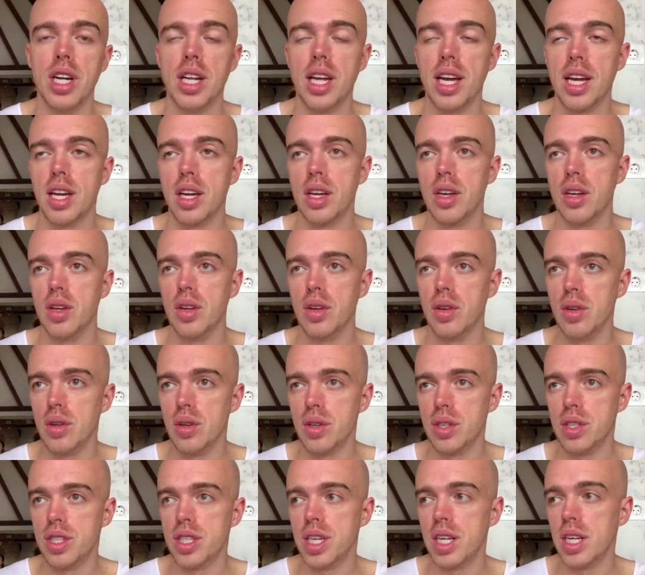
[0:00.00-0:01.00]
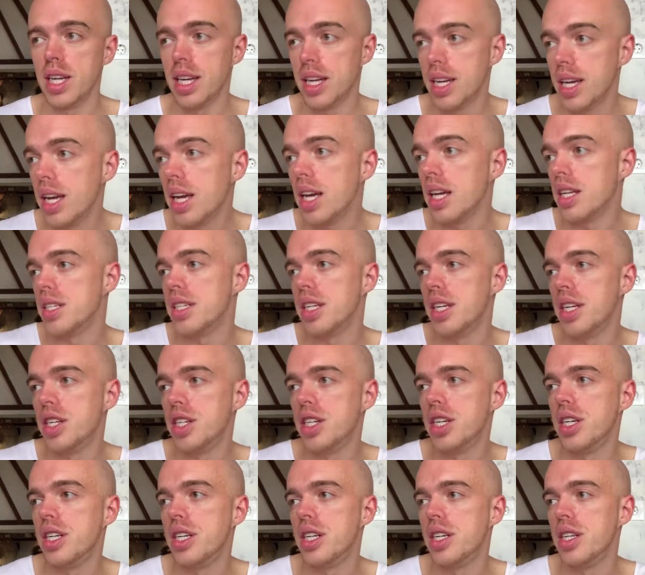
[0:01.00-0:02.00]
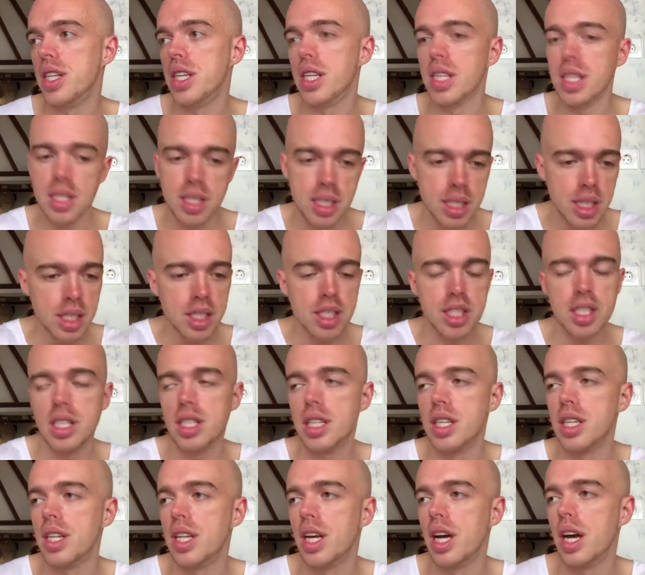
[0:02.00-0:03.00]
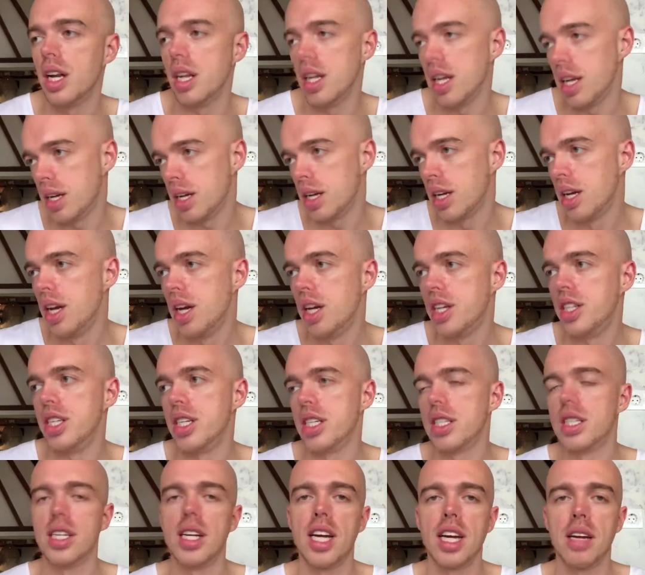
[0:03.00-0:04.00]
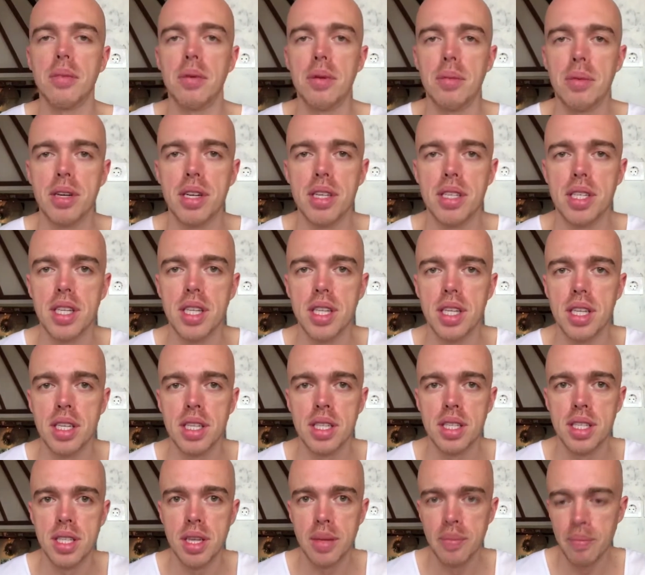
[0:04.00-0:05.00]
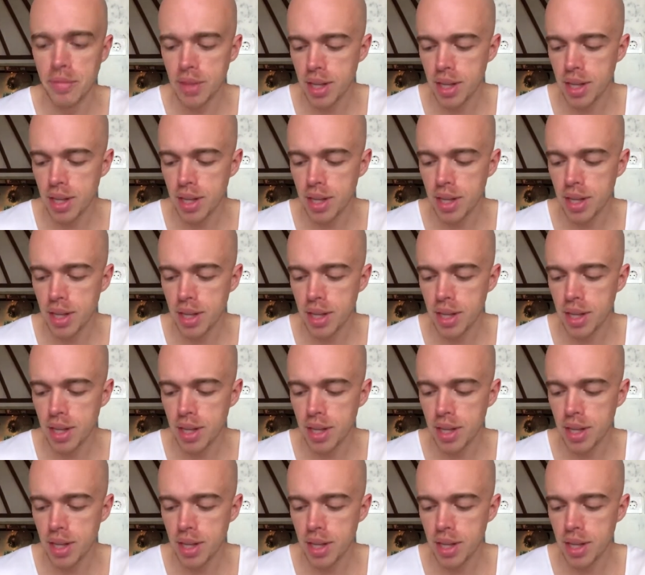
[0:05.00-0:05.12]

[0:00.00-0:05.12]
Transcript: Like you're seeing like, yeah, see, she did this, see, she did that. Like she doesn't like me because of this.